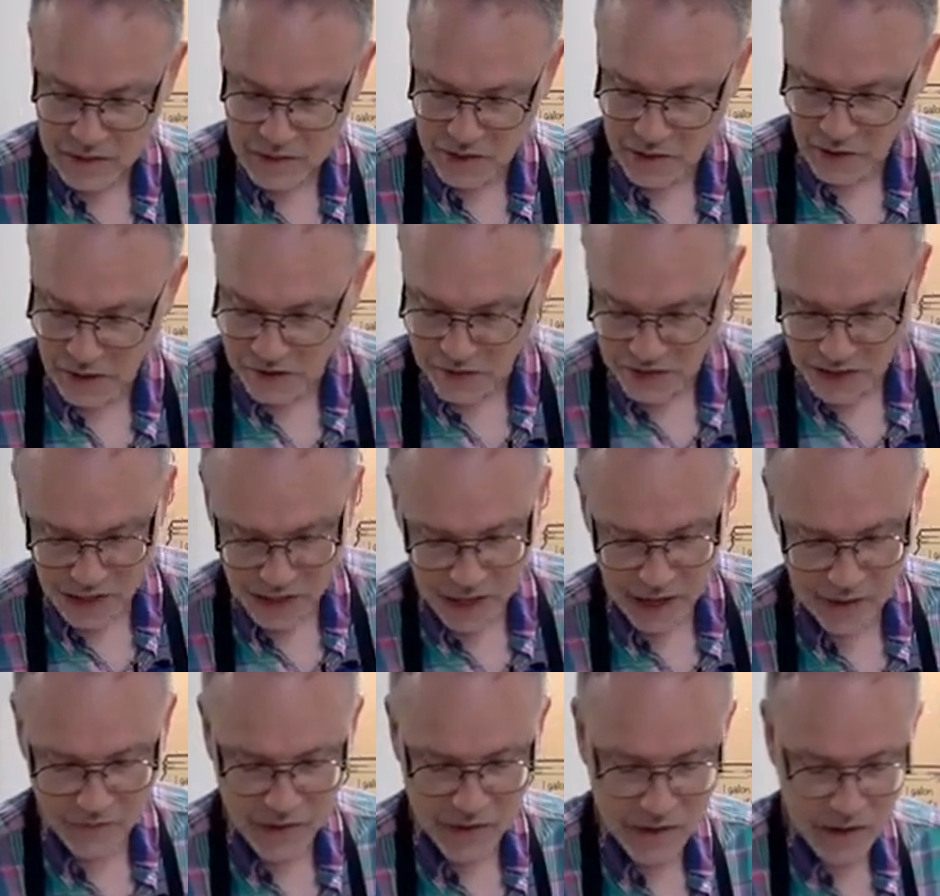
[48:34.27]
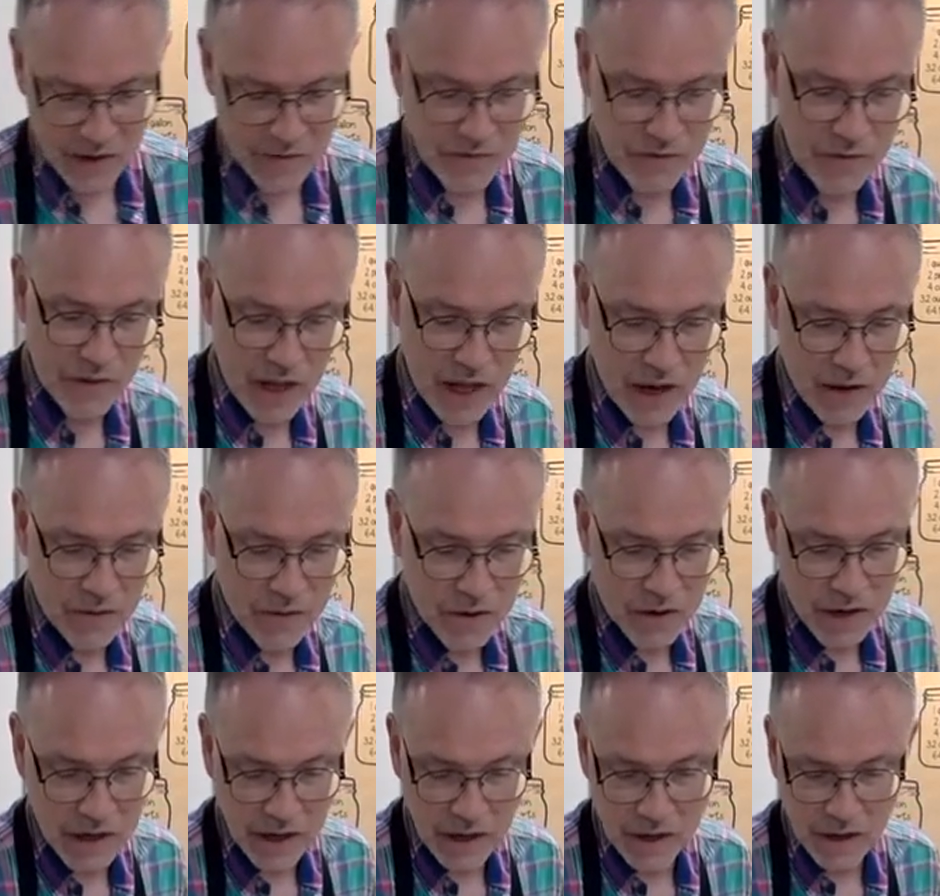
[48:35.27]
Well, I think I have enough flour
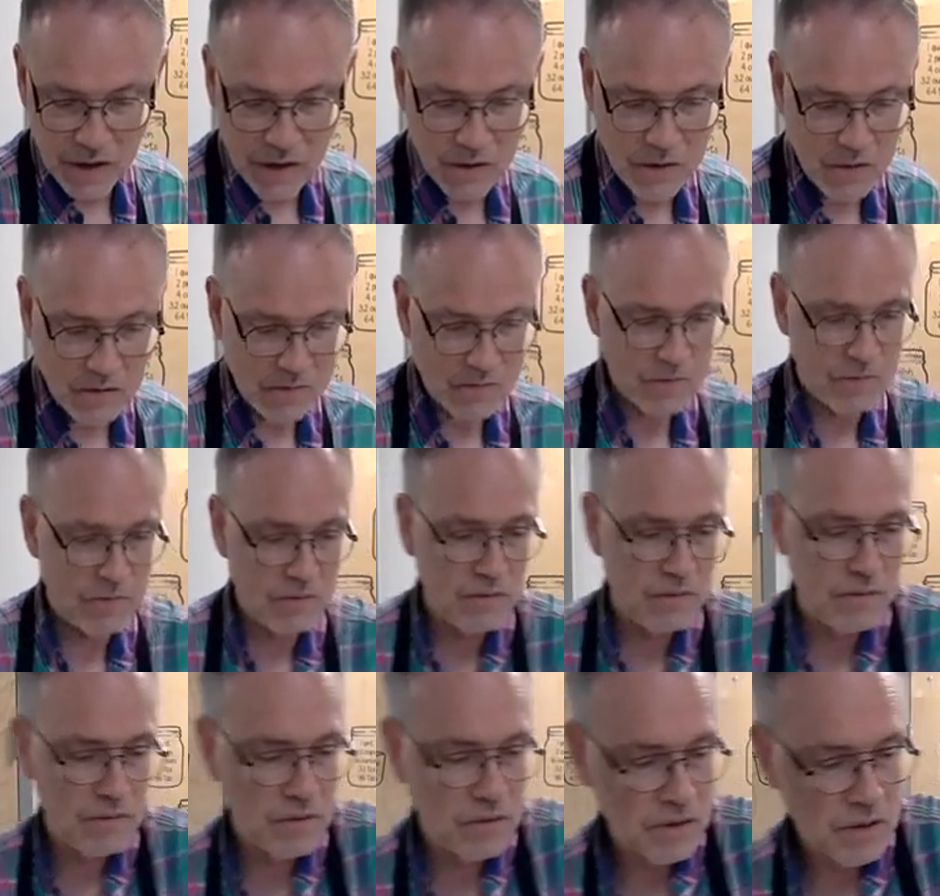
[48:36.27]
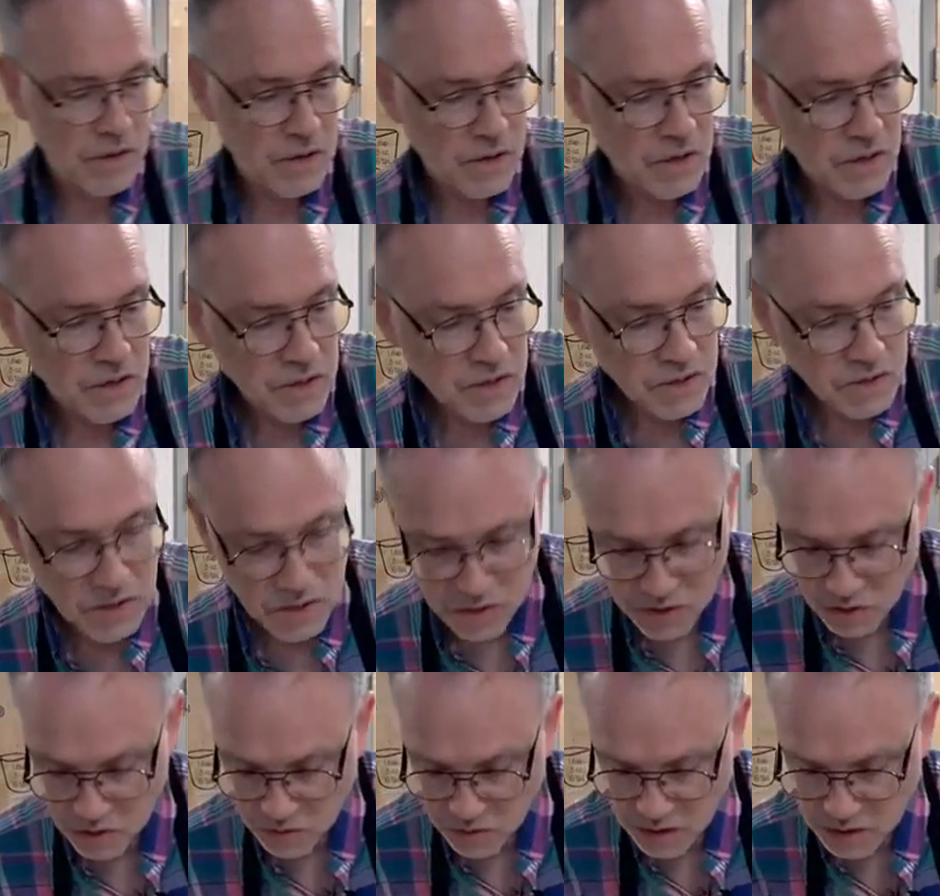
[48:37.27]
here to
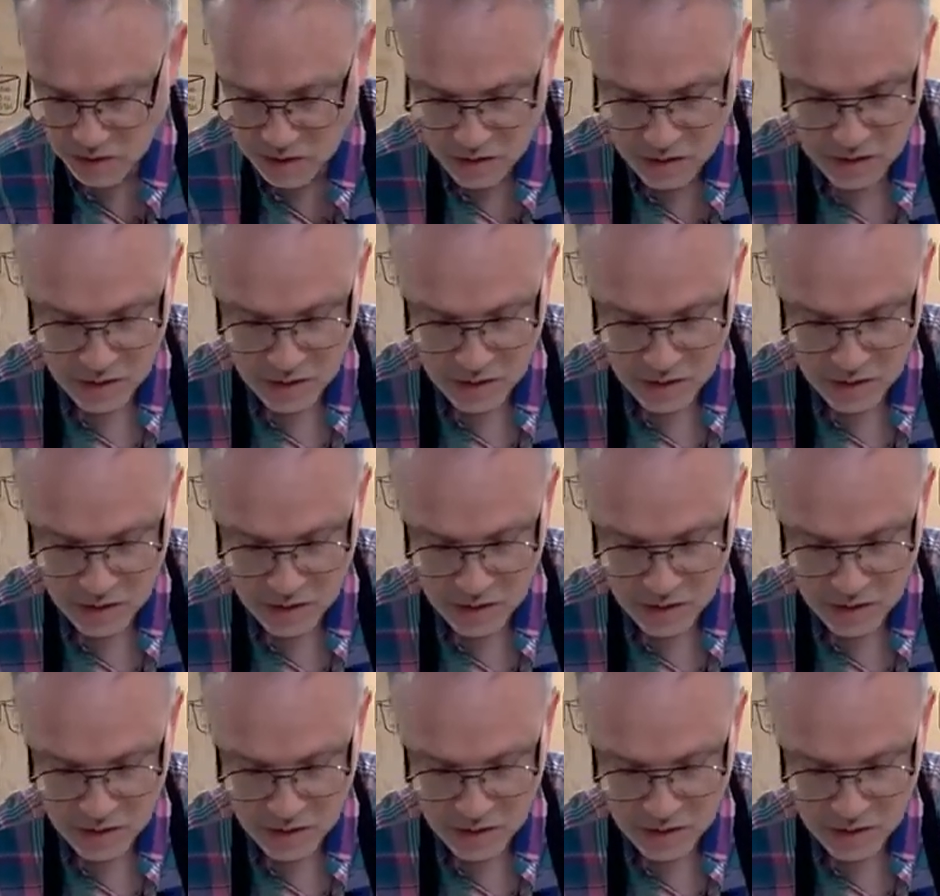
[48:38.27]
do it.